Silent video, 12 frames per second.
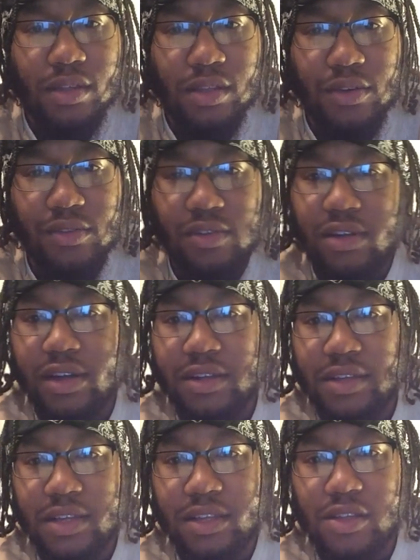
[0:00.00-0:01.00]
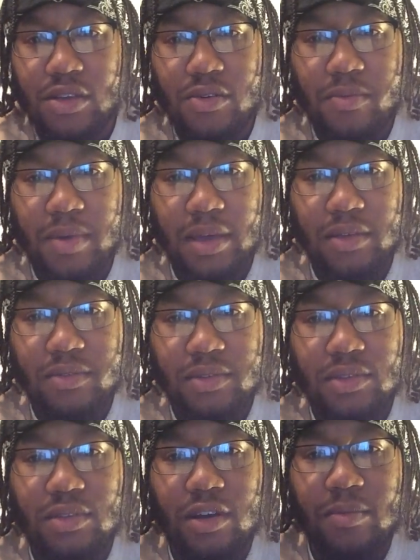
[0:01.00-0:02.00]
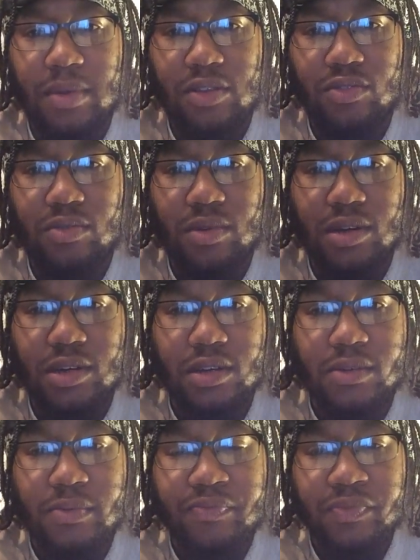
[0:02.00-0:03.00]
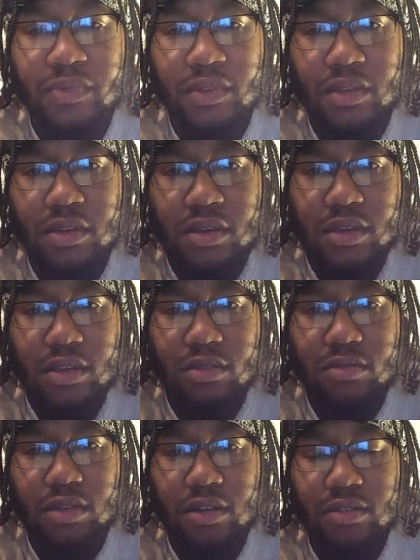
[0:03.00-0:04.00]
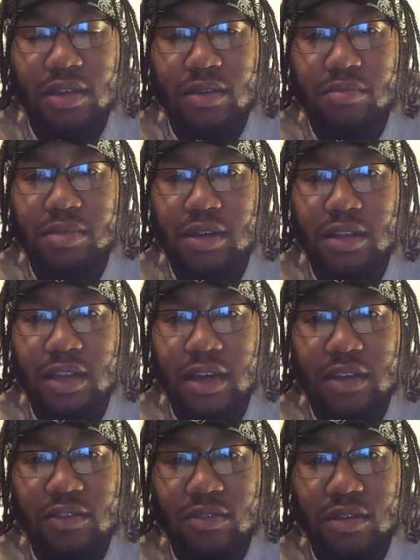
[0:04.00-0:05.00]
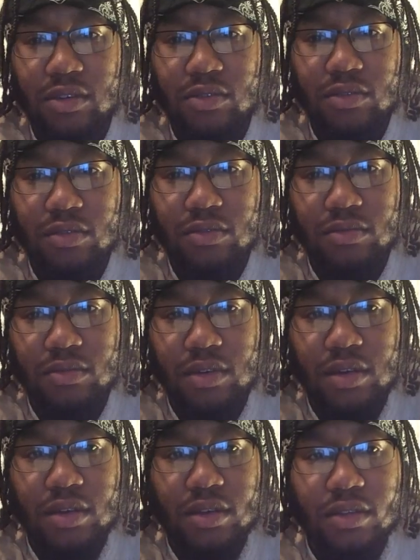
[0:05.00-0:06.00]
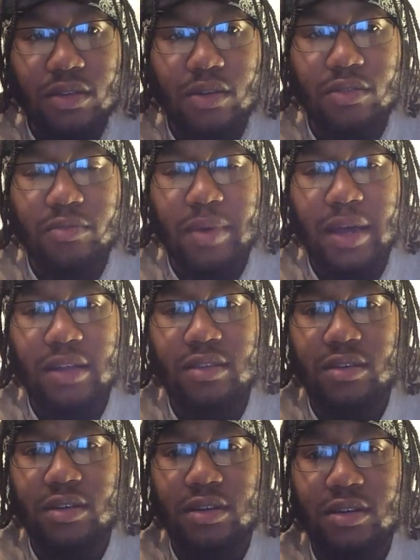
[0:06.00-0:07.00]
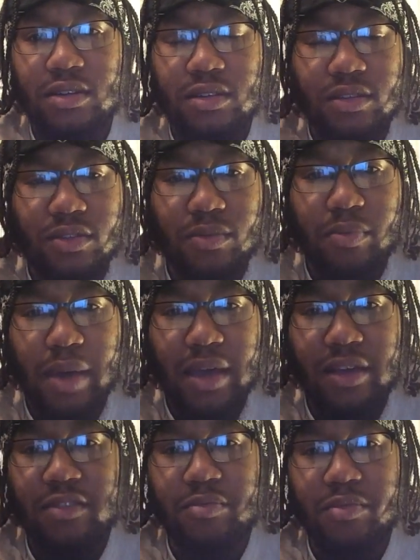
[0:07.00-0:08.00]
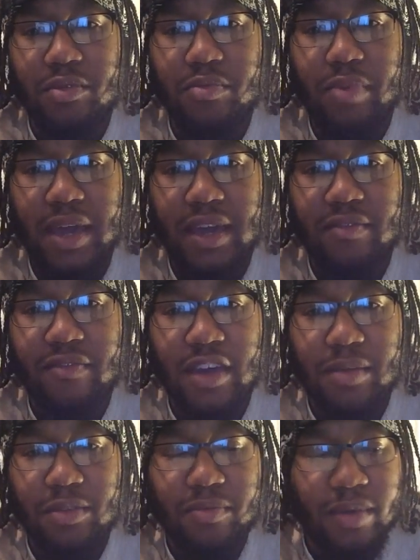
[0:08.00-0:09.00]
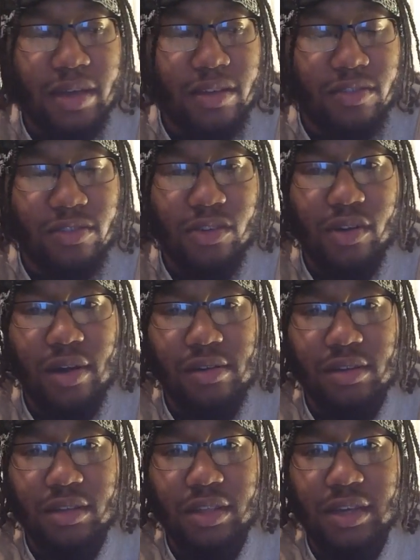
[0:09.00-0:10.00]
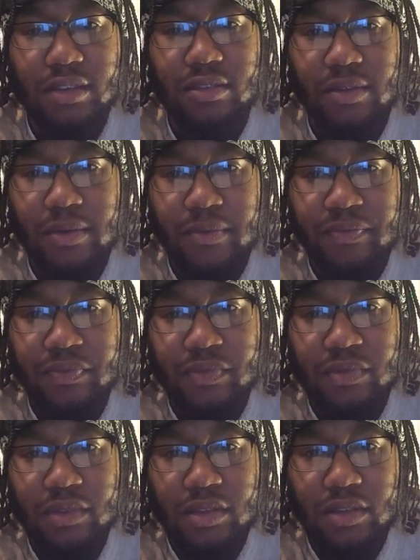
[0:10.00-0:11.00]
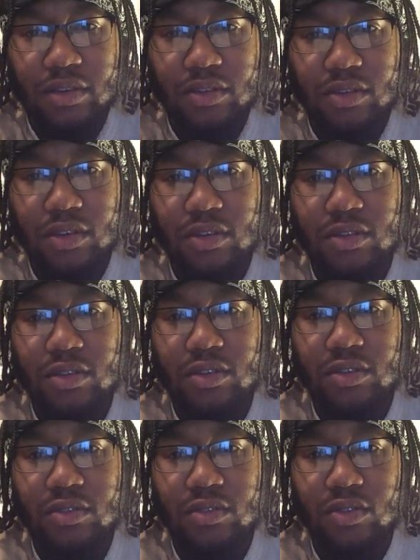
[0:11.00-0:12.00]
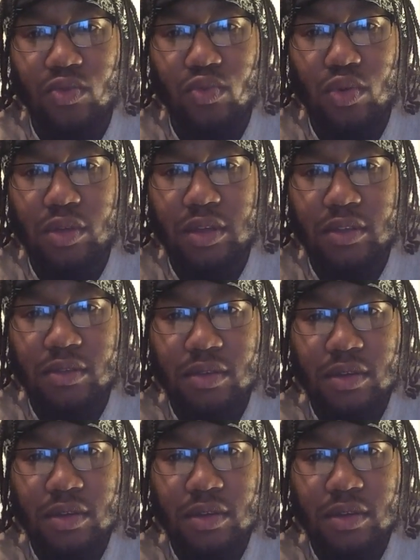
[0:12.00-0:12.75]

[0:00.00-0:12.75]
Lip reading: those are in the know, man. Talking about you 13 bloodlines. It goes back to you banking families, man. You so-called elites. You're the ruling